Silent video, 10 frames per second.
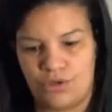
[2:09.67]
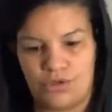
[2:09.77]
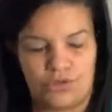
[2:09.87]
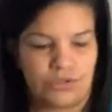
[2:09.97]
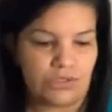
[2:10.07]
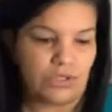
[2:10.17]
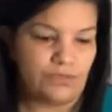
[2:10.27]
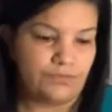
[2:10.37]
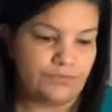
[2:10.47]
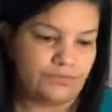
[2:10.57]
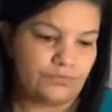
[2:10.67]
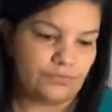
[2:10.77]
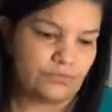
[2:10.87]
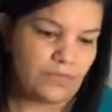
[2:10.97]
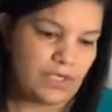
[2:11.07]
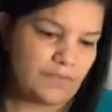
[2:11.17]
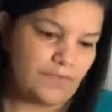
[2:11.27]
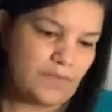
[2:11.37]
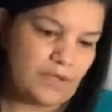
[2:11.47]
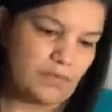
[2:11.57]
So, yeah,
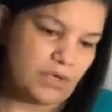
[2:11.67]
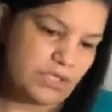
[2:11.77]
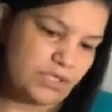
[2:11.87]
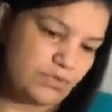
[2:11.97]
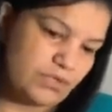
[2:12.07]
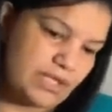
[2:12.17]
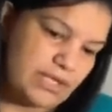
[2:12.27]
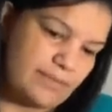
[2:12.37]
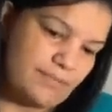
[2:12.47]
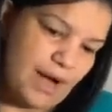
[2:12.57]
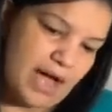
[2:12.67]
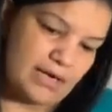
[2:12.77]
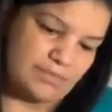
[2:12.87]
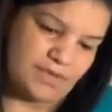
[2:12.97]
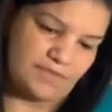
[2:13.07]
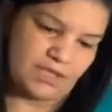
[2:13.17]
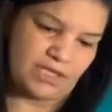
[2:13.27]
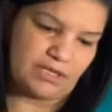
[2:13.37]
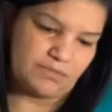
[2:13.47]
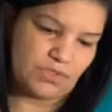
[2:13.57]
want to do the bottom of the
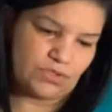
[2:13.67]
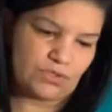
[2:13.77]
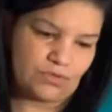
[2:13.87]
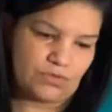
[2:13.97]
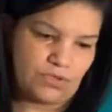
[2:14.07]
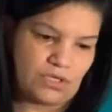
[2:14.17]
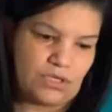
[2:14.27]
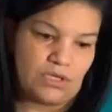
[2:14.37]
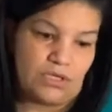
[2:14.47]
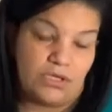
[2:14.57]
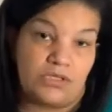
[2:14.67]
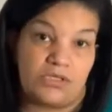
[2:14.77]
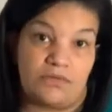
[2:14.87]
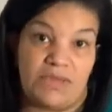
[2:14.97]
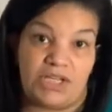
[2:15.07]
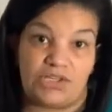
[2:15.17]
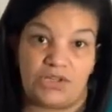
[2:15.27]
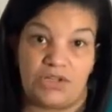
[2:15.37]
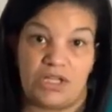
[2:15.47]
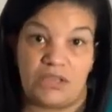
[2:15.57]
cup too. So make sure
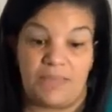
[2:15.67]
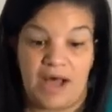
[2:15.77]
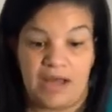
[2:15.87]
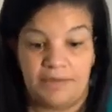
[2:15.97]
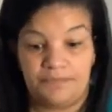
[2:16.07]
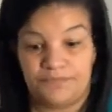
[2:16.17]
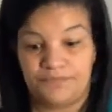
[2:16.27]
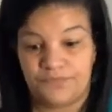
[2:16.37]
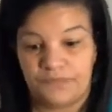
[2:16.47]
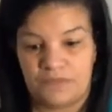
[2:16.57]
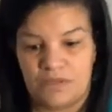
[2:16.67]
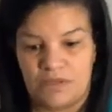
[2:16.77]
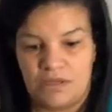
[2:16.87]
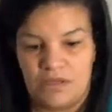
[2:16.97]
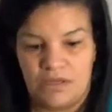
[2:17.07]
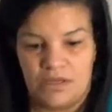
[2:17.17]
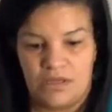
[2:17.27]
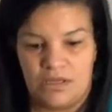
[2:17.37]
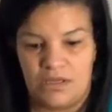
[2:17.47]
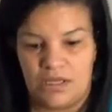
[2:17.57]
you get the bottom,
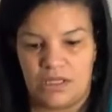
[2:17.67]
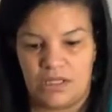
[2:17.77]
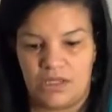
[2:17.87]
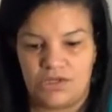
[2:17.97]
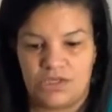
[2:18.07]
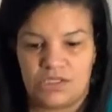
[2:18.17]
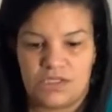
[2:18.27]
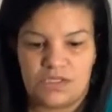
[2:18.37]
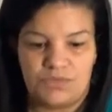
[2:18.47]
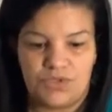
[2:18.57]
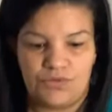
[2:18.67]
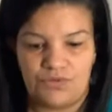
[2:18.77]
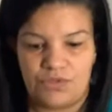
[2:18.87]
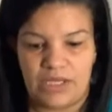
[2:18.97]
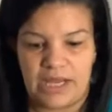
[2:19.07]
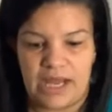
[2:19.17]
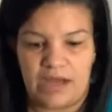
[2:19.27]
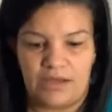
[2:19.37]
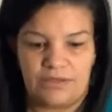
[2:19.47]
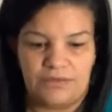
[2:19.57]
and then you just smooth it
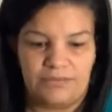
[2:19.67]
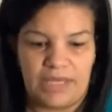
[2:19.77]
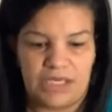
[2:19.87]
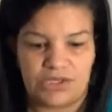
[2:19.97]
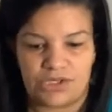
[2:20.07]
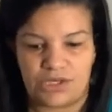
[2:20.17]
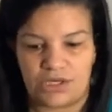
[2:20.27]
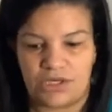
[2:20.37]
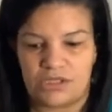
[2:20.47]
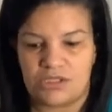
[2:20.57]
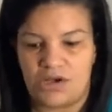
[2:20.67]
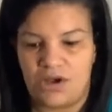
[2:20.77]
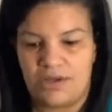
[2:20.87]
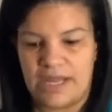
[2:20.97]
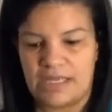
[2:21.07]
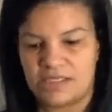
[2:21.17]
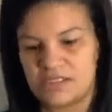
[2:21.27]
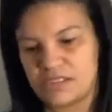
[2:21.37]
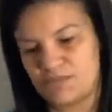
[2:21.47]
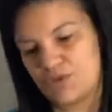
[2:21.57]
out. Make sure it's all nice
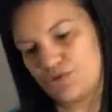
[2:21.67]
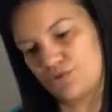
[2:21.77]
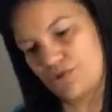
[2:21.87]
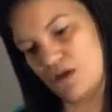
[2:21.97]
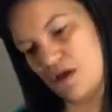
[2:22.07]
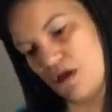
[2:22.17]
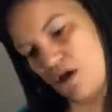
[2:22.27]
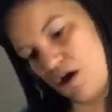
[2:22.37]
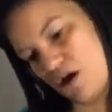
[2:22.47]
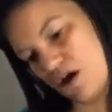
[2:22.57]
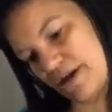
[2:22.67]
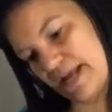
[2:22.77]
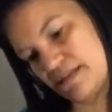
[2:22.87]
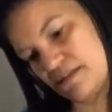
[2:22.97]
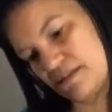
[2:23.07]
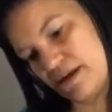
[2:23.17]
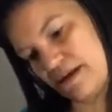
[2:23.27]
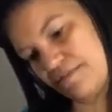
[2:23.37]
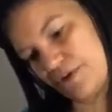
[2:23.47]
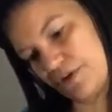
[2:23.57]
and smooth, all nice and
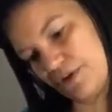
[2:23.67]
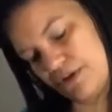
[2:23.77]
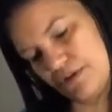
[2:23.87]
covered.